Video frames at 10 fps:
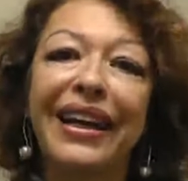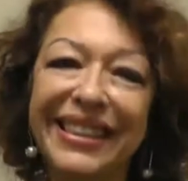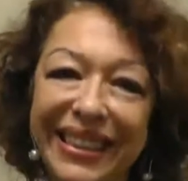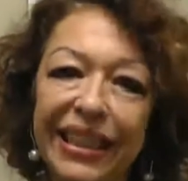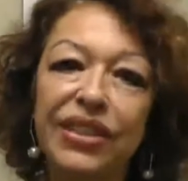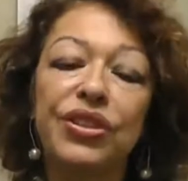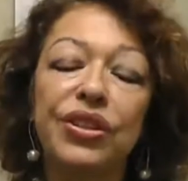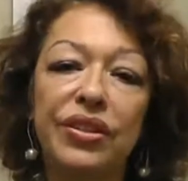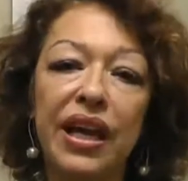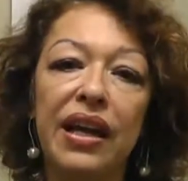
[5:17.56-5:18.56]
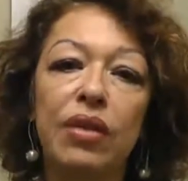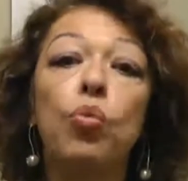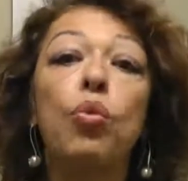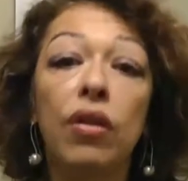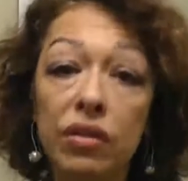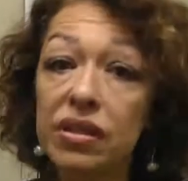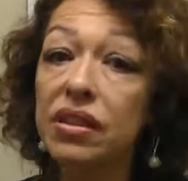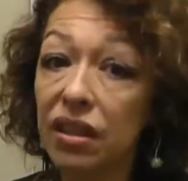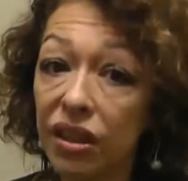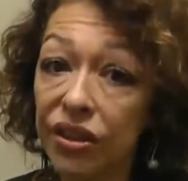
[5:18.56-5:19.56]
actually do that
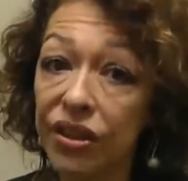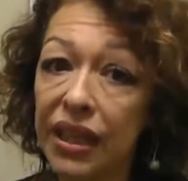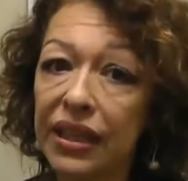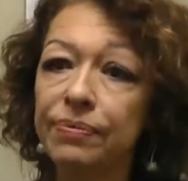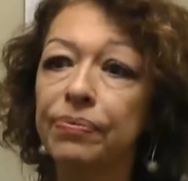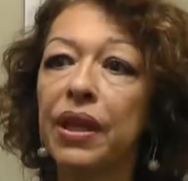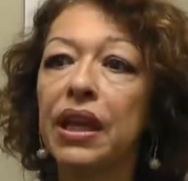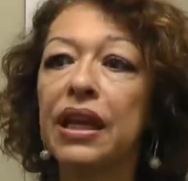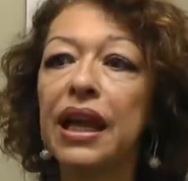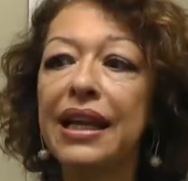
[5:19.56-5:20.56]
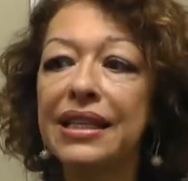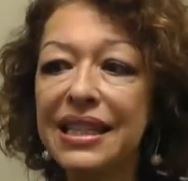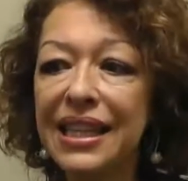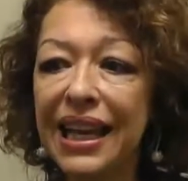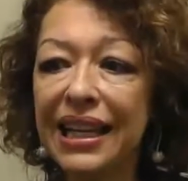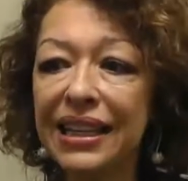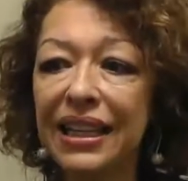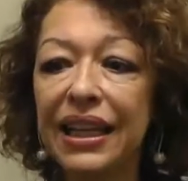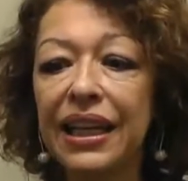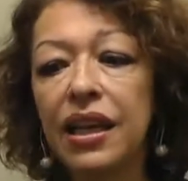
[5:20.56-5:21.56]
whilst learning. And
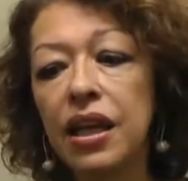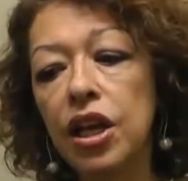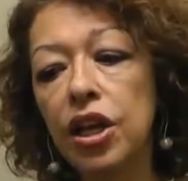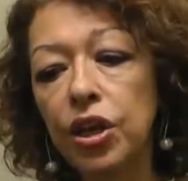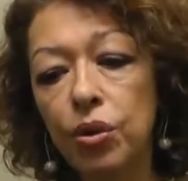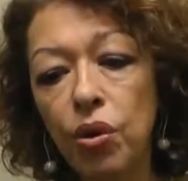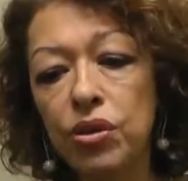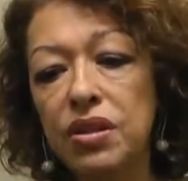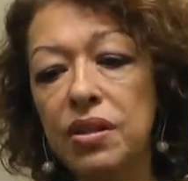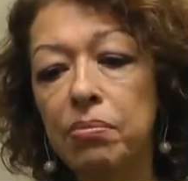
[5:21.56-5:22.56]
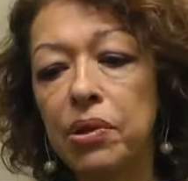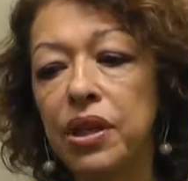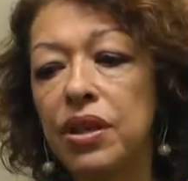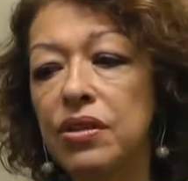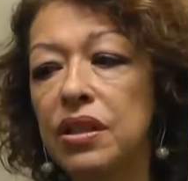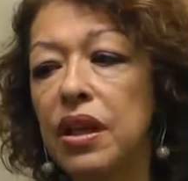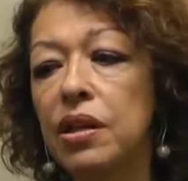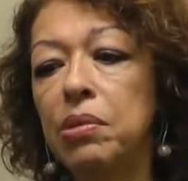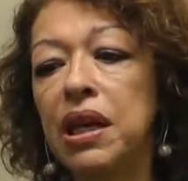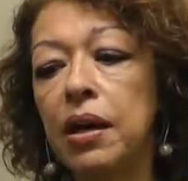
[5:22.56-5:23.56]
secondly, you want somebody who's
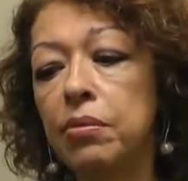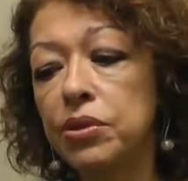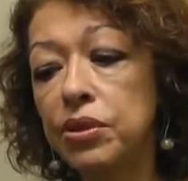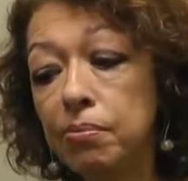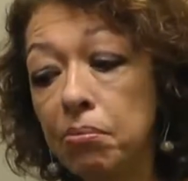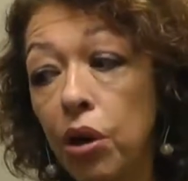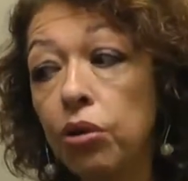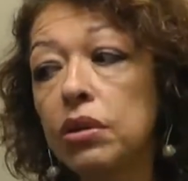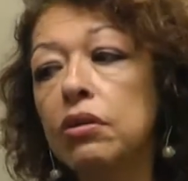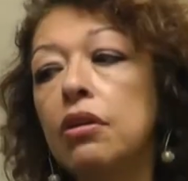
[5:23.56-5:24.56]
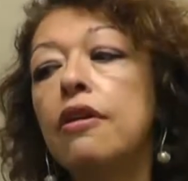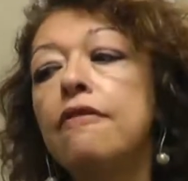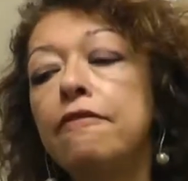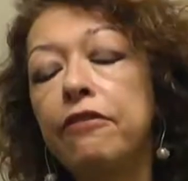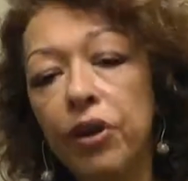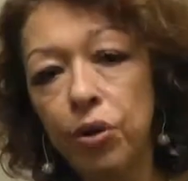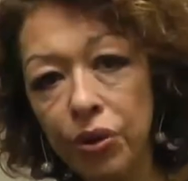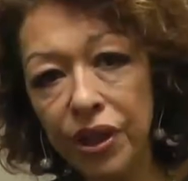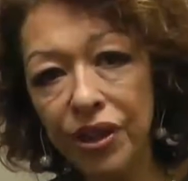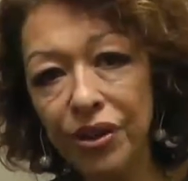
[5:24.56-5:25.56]
going to be able to model
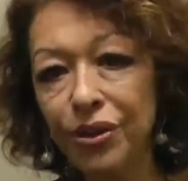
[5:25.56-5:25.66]
for